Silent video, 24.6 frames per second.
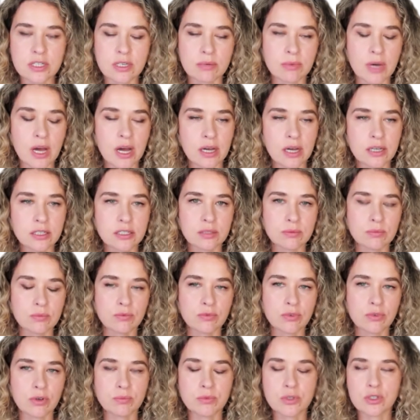item
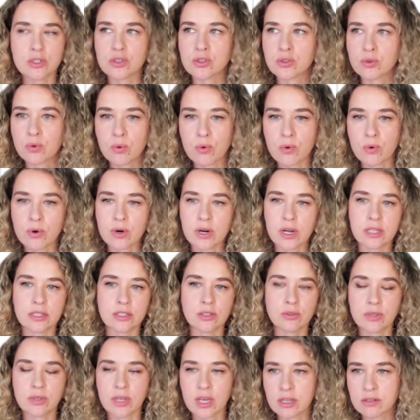from the store and you
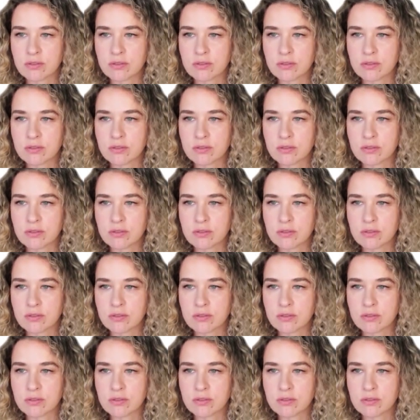can't